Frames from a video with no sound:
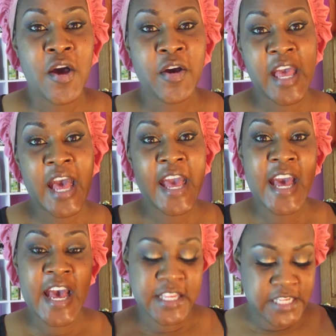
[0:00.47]
Okay, hi
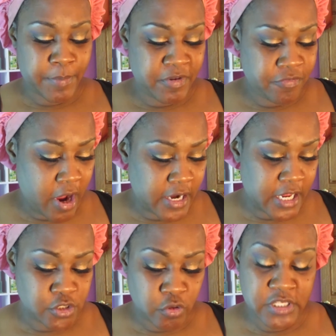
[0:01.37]
guys, happy
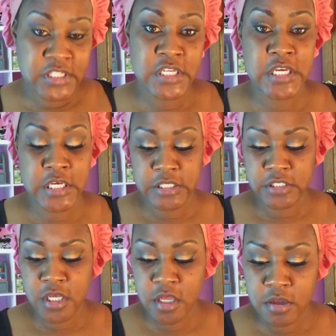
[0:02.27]
Friday. So this
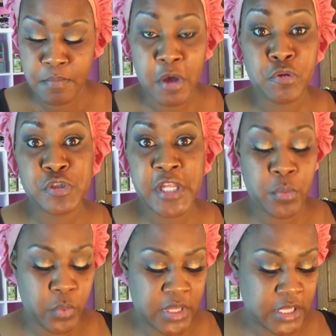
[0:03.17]
is Mother's
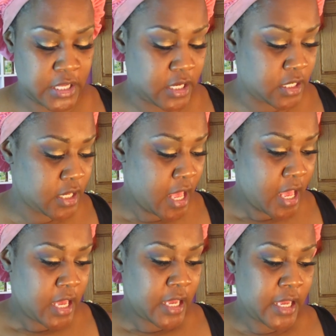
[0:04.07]
Day weekend
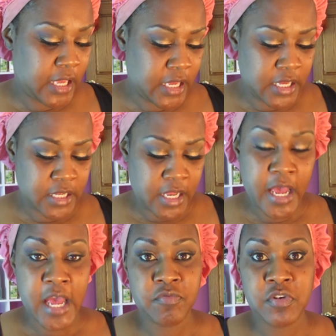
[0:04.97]
and
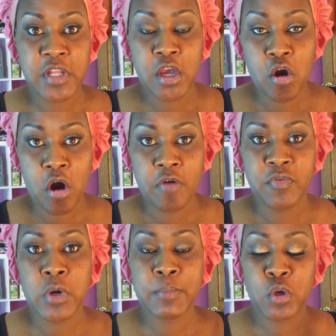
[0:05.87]
I have the day off,
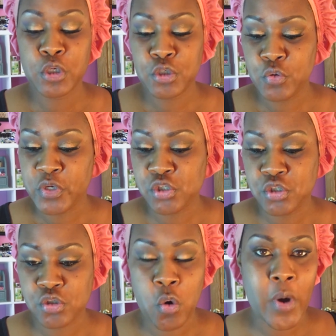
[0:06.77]
and what I'm going to do is
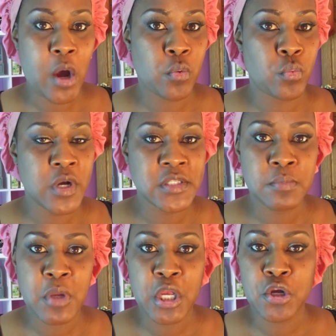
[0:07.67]
just go out, run
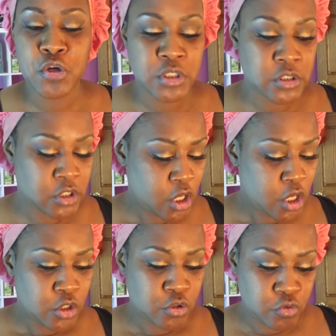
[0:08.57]
some errands,
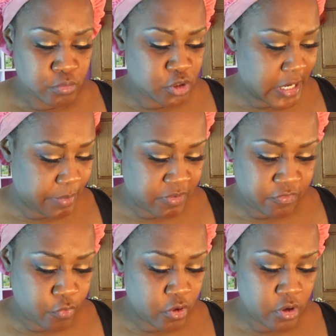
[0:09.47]
do some shopping
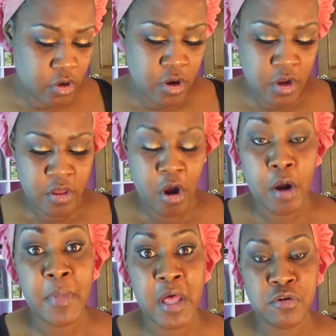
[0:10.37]
for
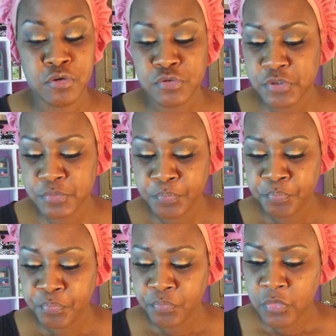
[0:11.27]
our mothers,
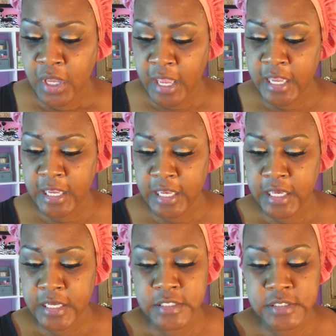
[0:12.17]

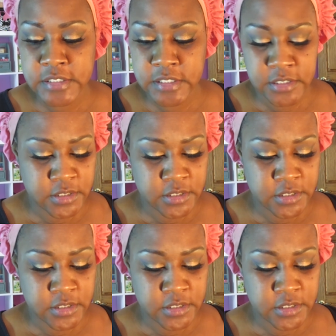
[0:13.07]
and